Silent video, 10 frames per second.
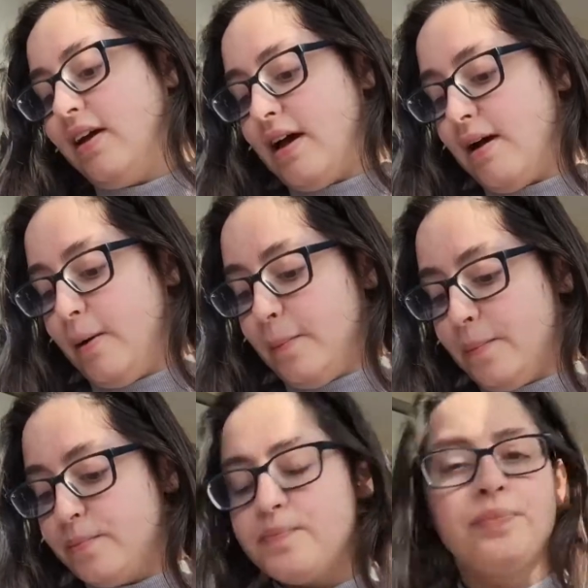
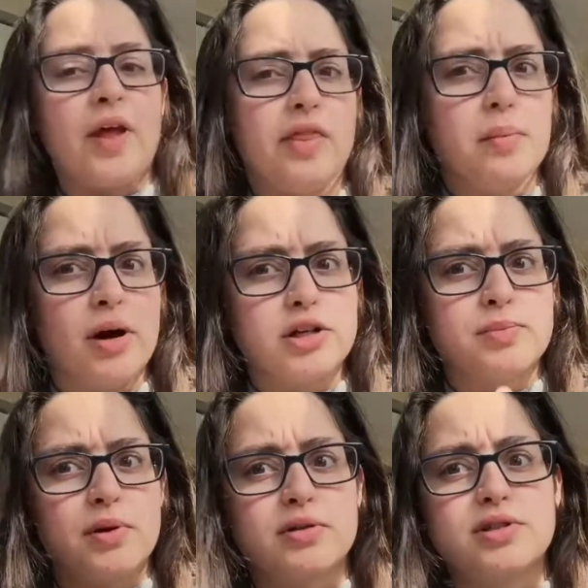and the
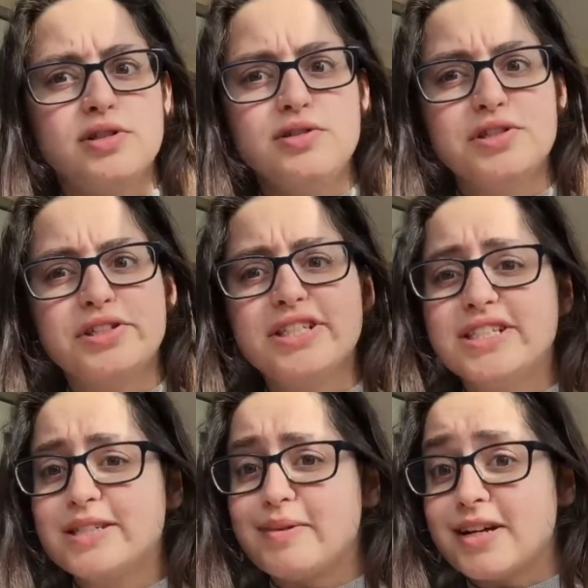March box usually
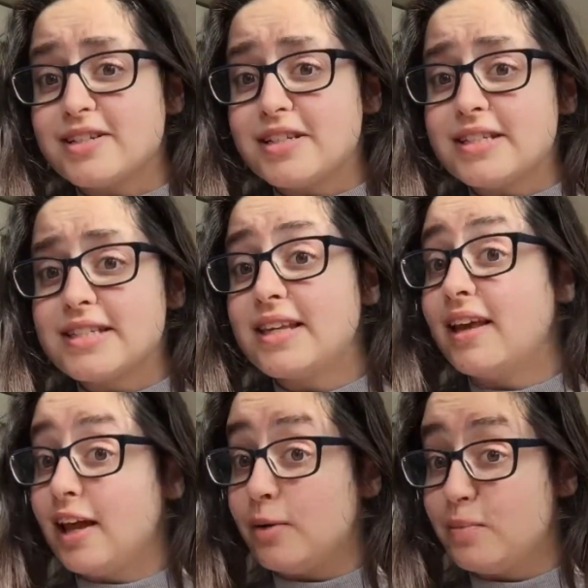dispatches
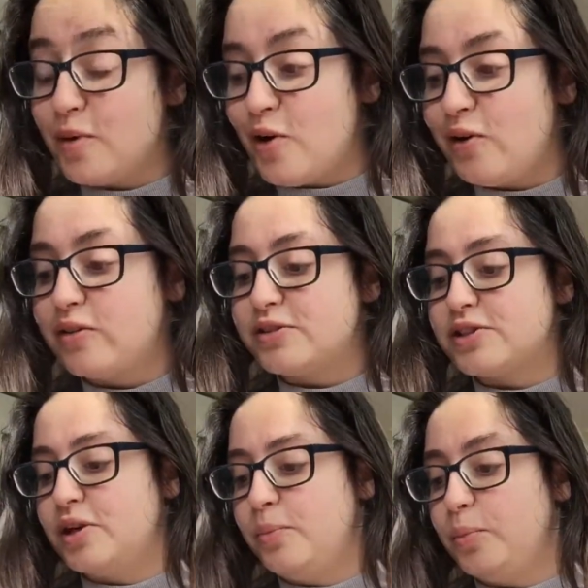in
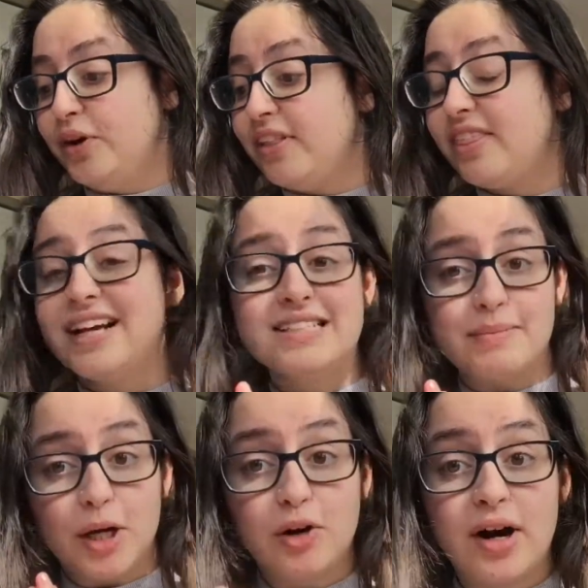March, but things have
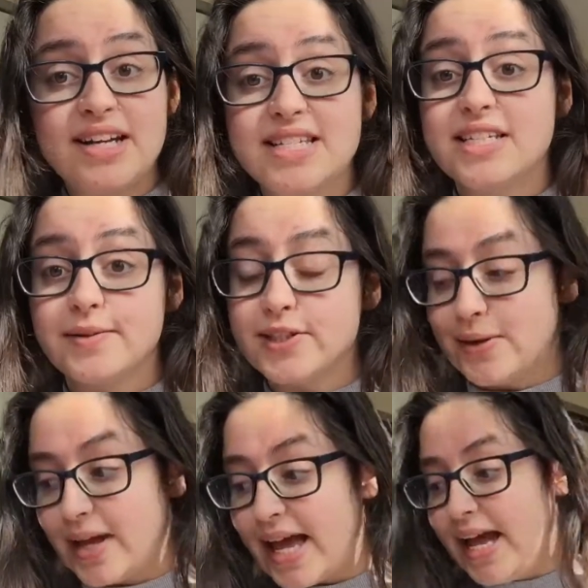been crazy, so it's
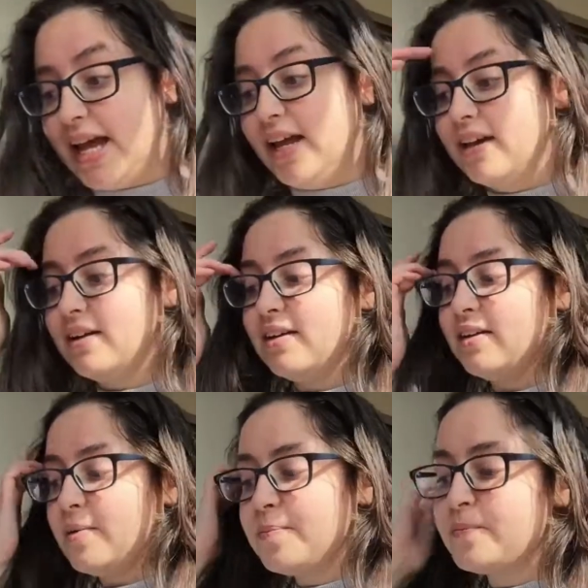okay.
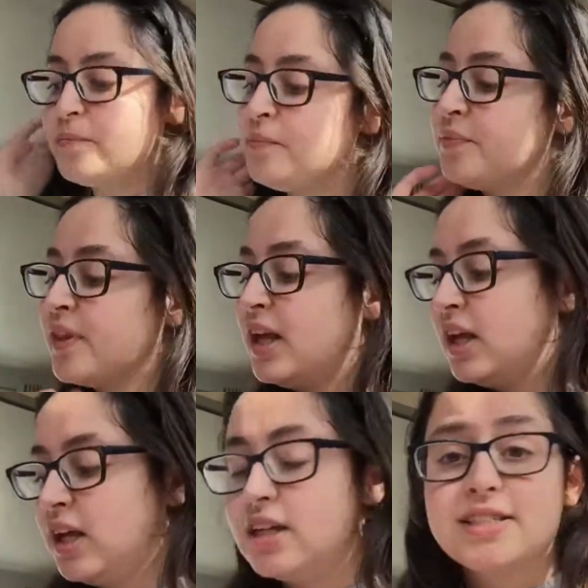
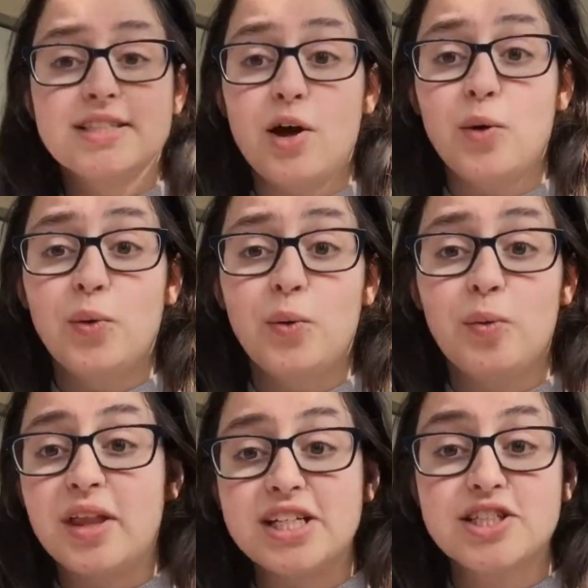So
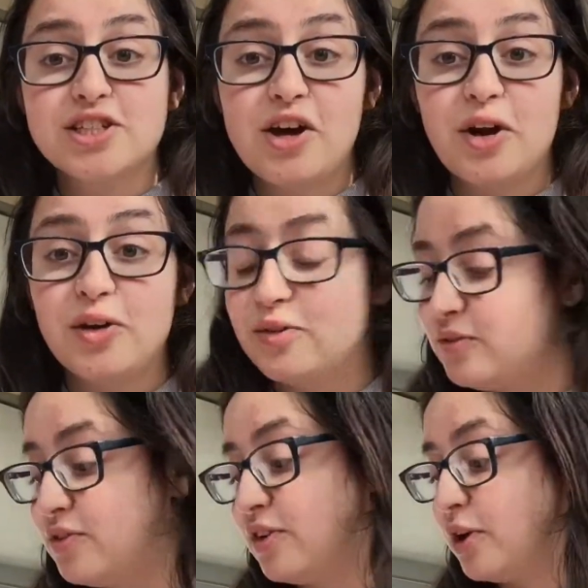let's just kind of
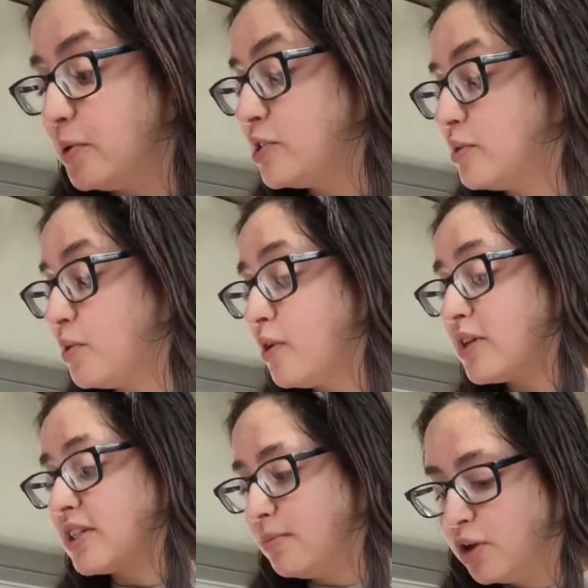go into the
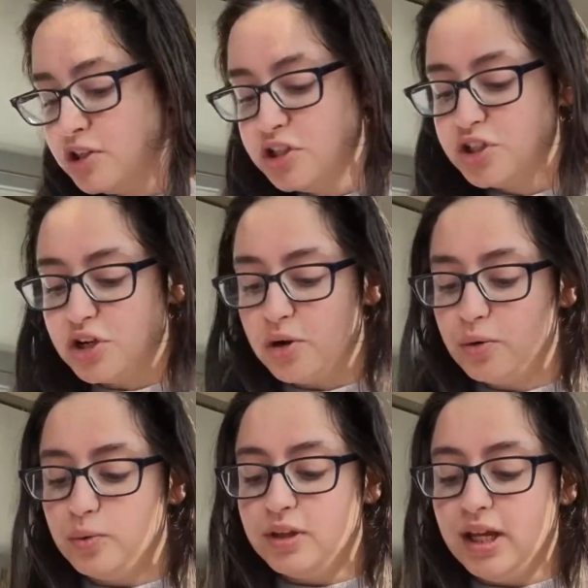products. I'm going to
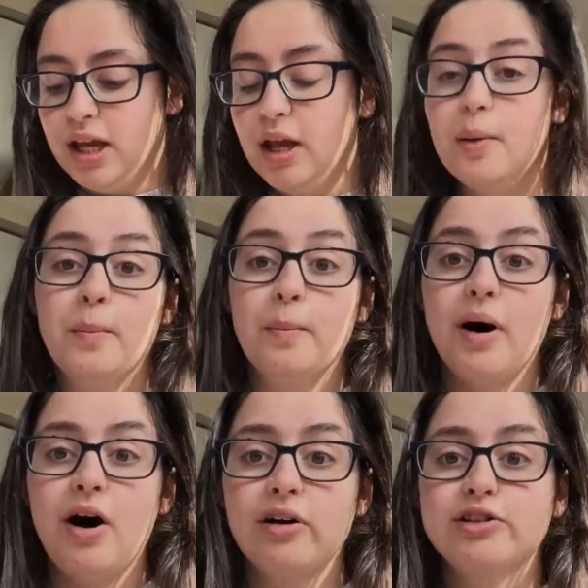show the
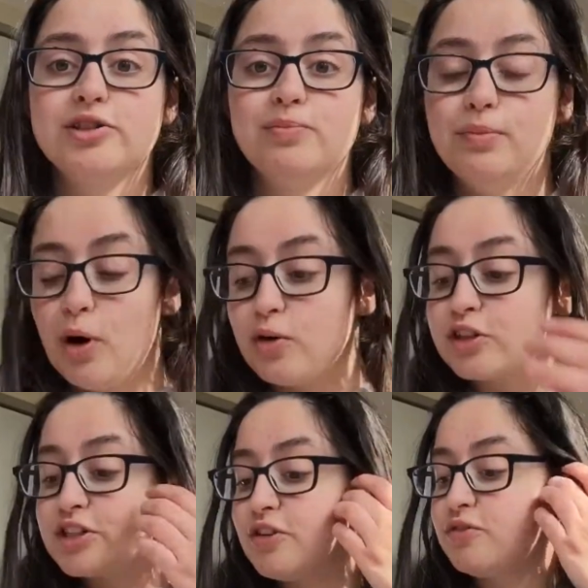March
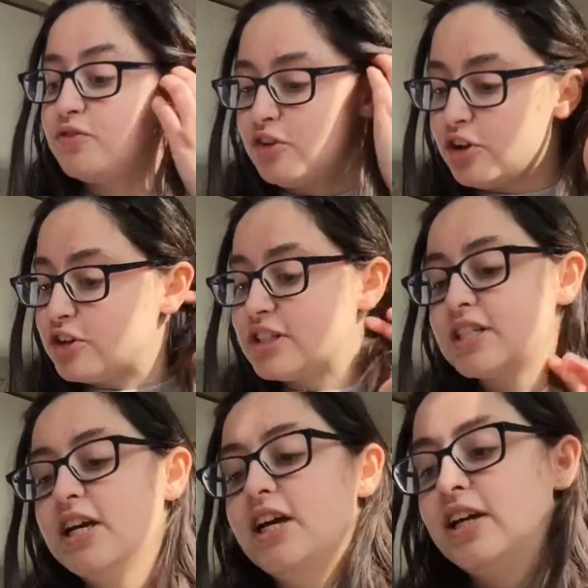box first.
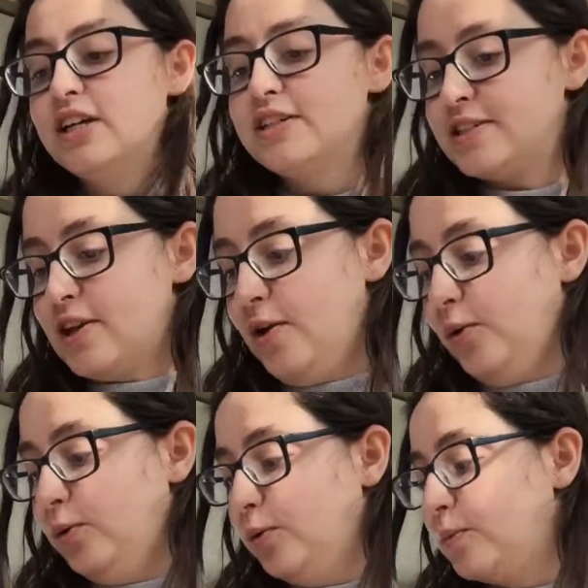So